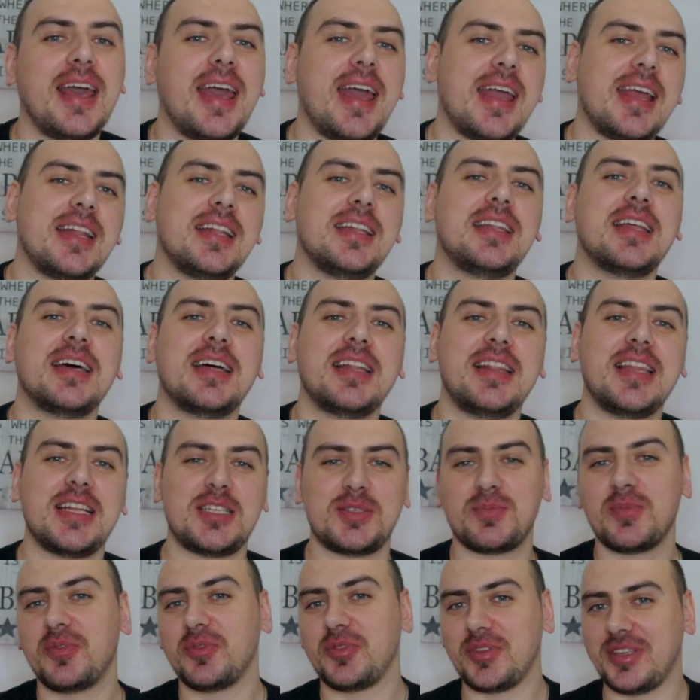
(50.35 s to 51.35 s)
And
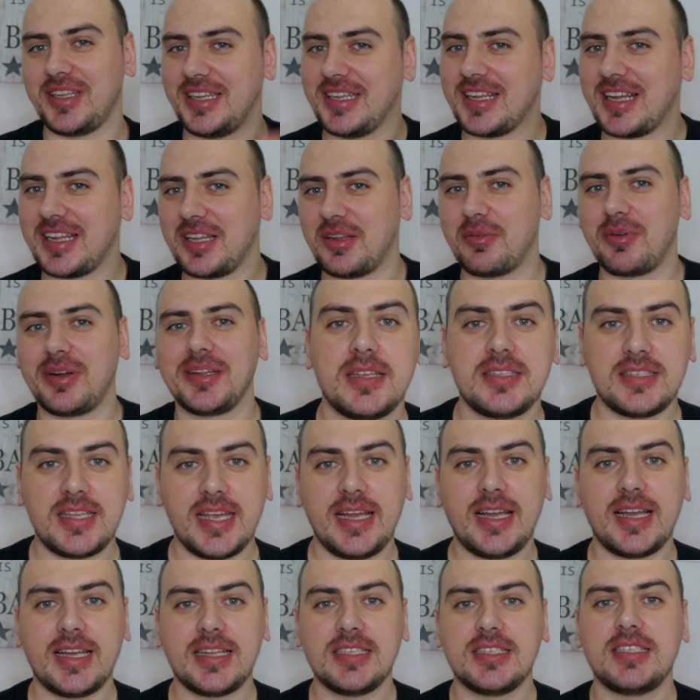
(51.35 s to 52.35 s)
let's move to another one. The
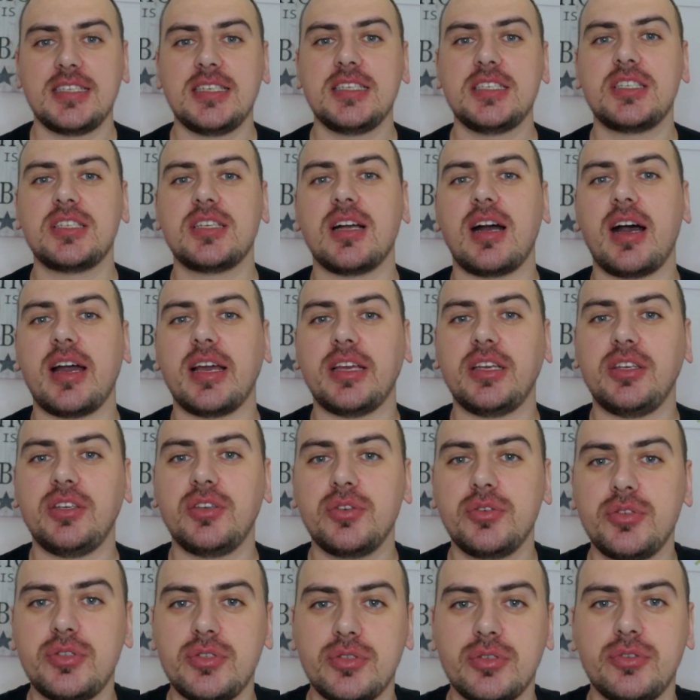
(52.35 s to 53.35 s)
second dish I
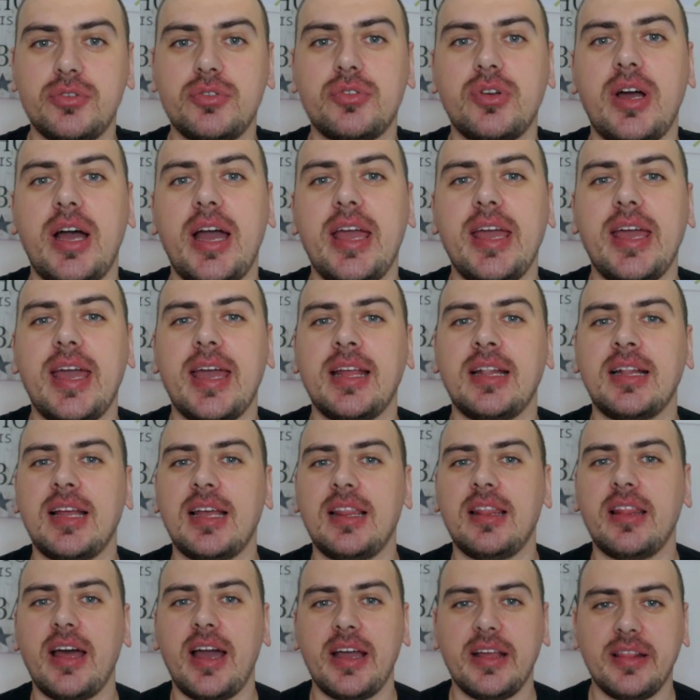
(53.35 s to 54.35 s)
used to try and
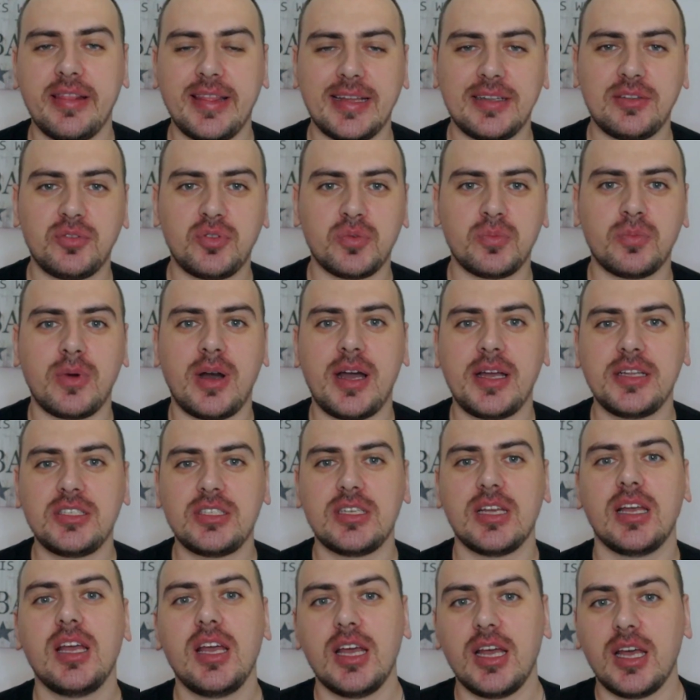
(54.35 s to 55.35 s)
I like that too
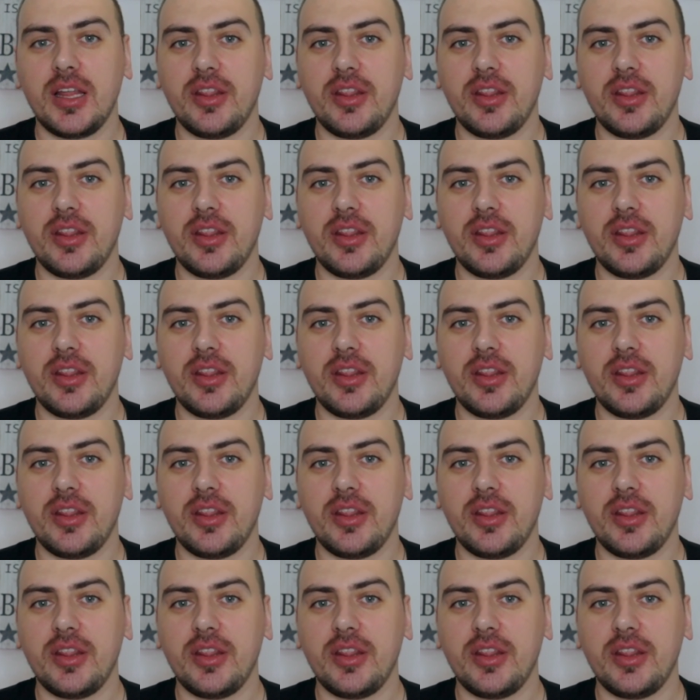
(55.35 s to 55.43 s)
much.